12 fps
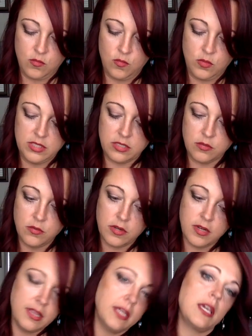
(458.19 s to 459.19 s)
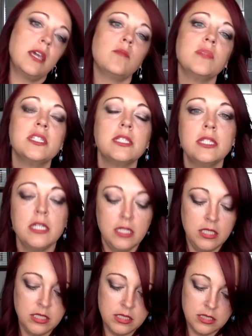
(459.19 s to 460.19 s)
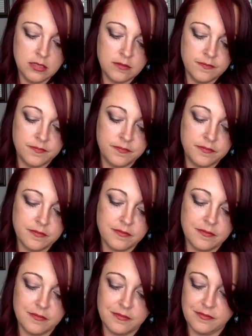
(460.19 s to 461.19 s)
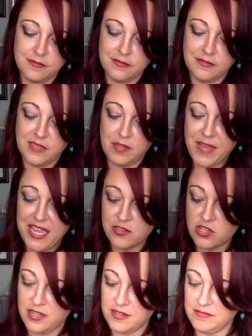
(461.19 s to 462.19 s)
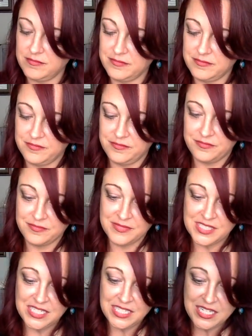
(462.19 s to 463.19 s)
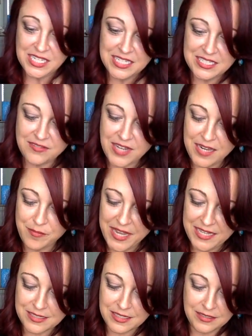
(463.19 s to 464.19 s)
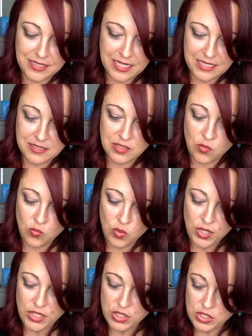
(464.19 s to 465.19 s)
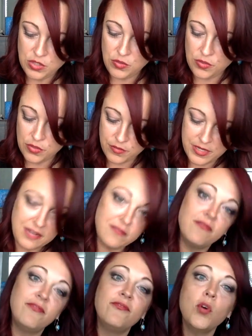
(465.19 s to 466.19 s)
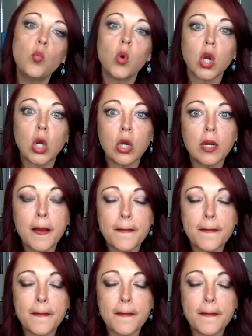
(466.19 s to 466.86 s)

what's going on that can't be seen? The magic. Divine masculine has 1, 2, 3, 4